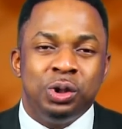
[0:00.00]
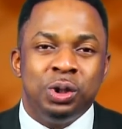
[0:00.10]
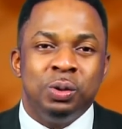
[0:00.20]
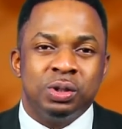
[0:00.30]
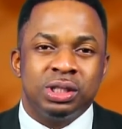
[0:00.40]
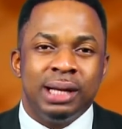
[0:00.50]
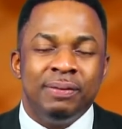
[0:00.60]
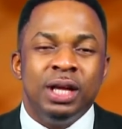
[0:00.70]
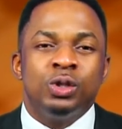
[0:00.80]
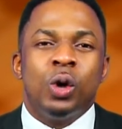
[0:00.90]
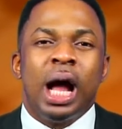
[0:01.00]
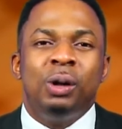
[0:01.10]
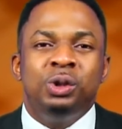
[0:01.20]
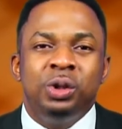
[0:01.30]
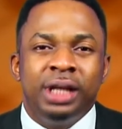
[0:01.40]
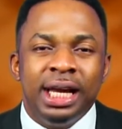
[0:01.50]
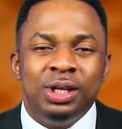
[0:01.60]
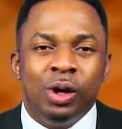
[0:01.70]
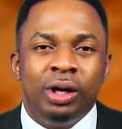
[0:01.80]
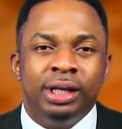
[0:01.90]
use. So, how do you
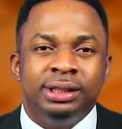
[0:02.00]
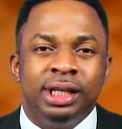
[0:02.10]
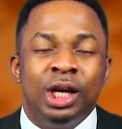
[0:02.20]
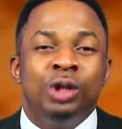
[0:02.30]
gain knowledge?